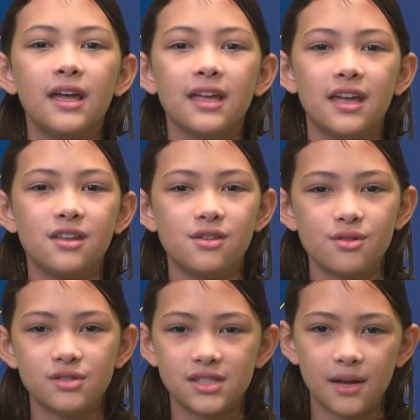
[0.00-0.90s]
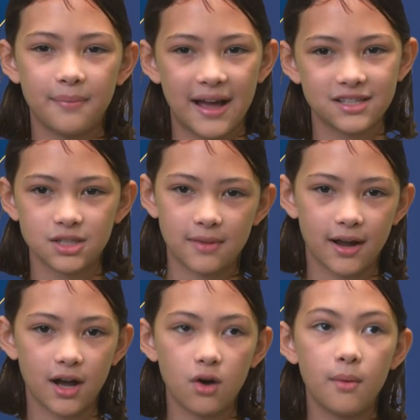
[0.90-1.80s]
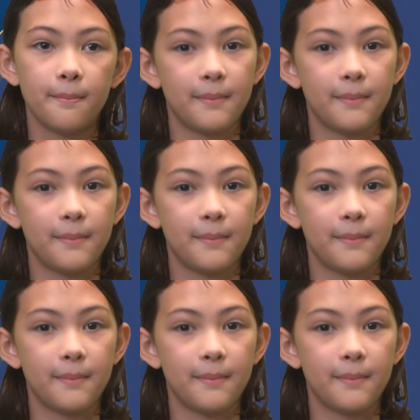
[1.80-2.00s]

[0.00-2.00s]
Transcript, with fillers: Can you stump Pastor Mucko?